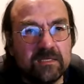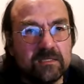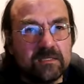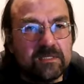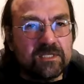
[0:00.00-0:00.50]

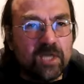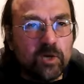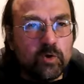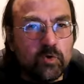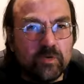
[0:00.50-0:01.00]

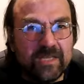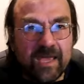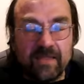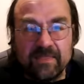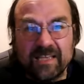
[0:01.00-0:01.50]
So
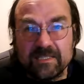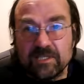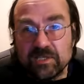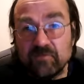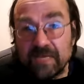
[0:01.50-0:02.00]
yeah, that's
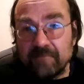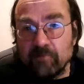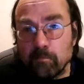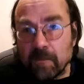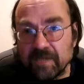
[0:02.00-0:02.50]
just really a
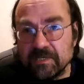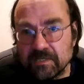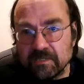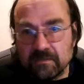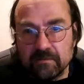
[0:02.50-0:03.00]
reminder.